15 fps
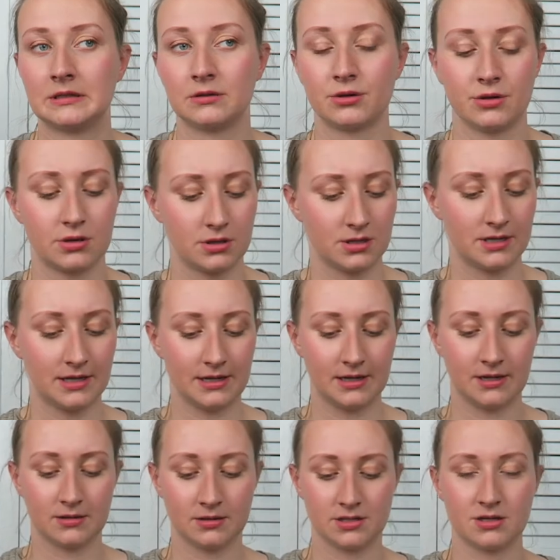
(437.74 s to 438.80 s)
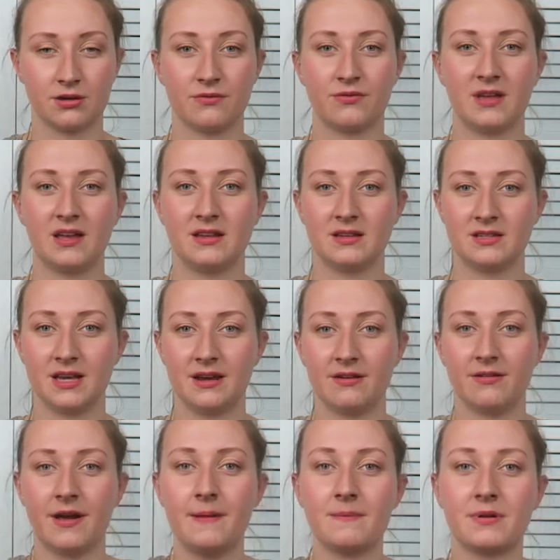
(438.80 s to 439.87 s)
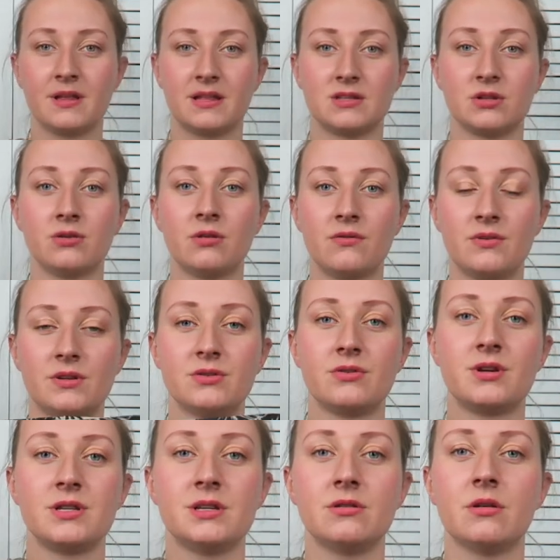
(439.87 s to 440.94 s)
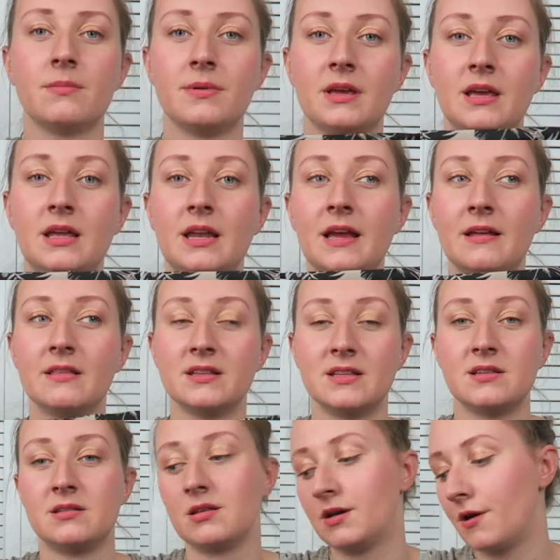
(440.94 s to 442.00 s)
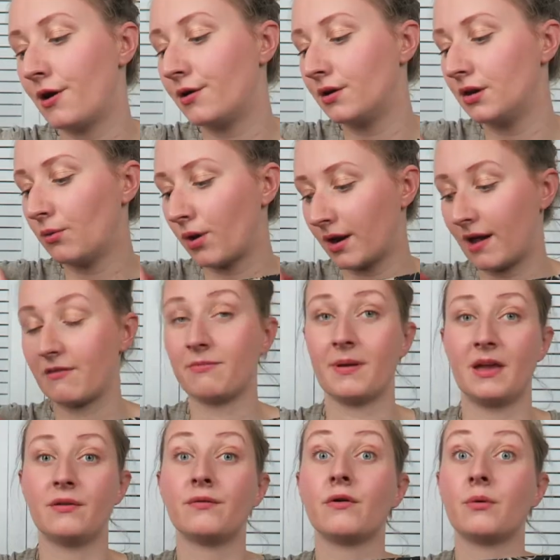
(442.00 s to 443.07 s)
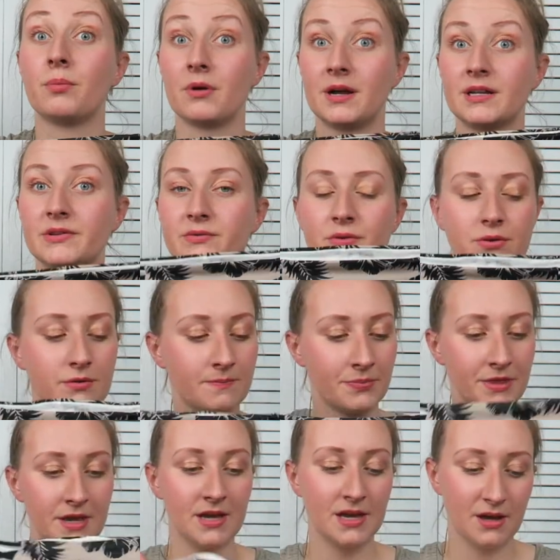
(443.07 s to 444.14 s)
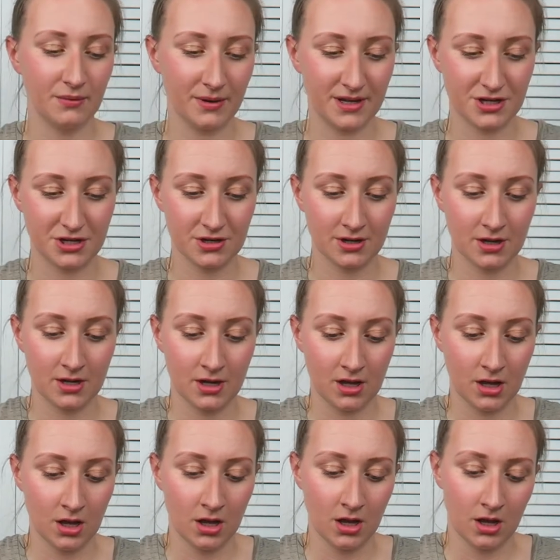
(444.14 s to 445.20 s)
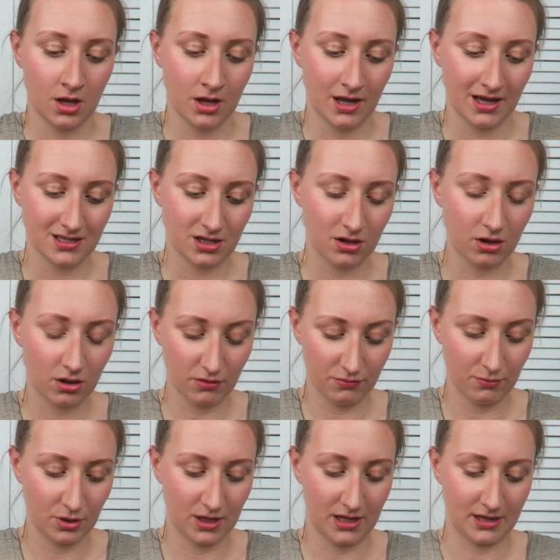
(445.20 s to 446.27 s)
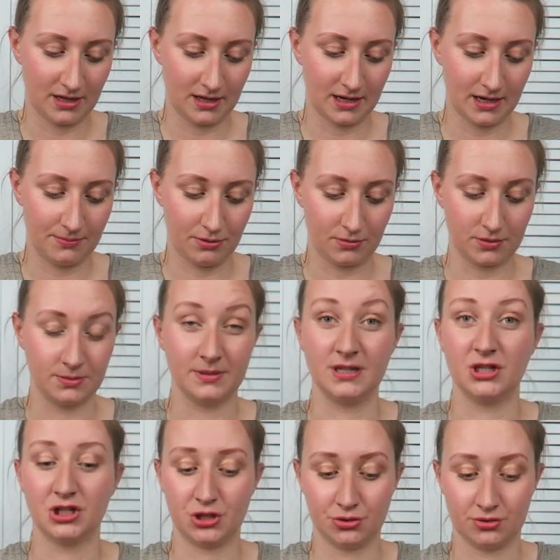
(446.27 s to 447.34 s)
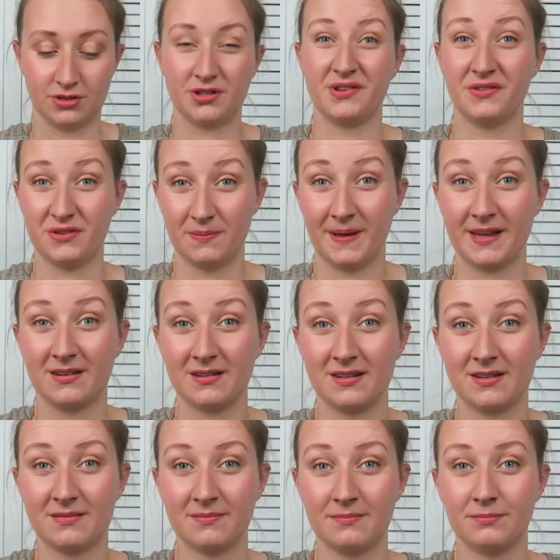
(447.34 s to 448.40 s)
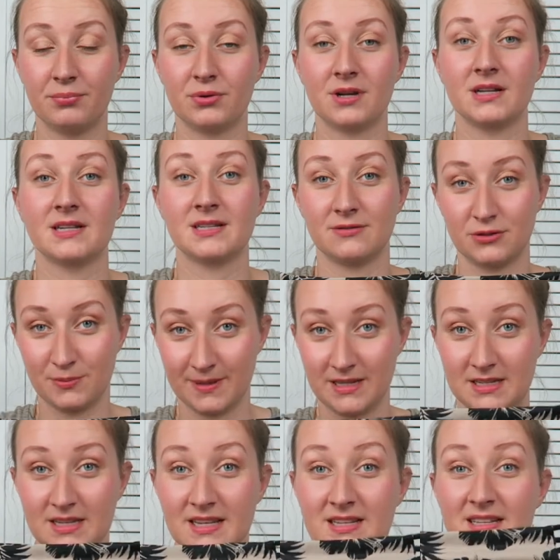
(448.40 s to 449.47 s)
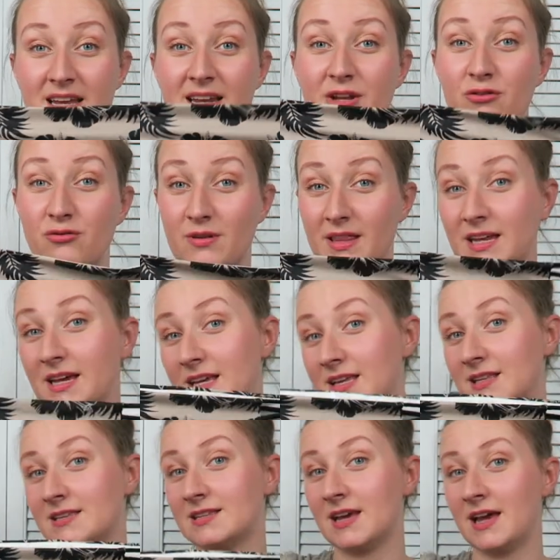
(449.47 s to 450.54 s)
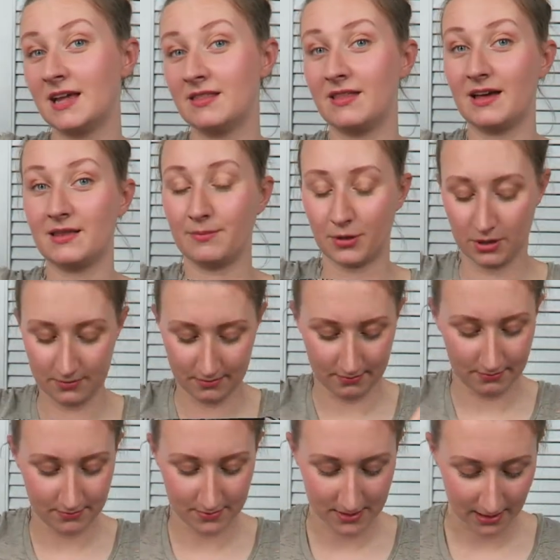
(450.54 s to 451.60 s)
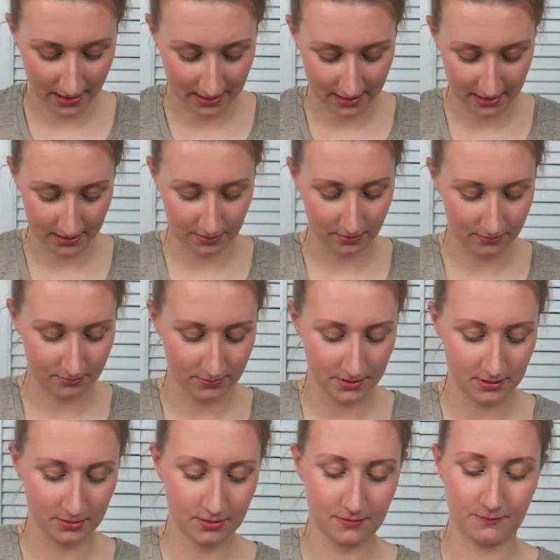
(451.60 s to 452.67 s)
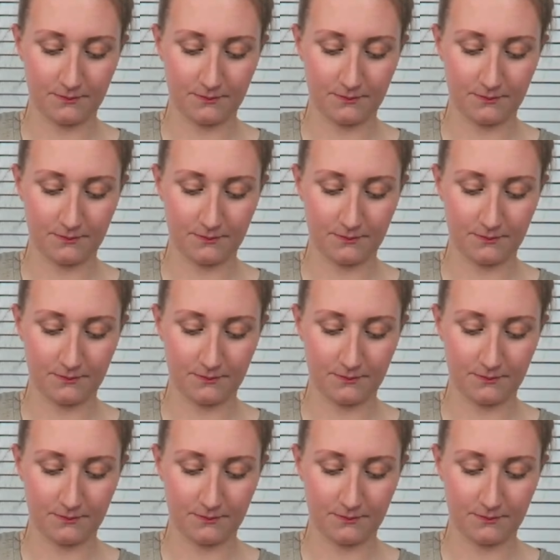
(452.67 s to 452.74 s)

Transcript: on holiday and stuff they deteriorate but it's another Victoria's Secret bikini and this is the only one I've paid full price for which is a lot of money that I probably shouldn't have spent but I still spent it and it's really nice. They're the bottoms and then it comes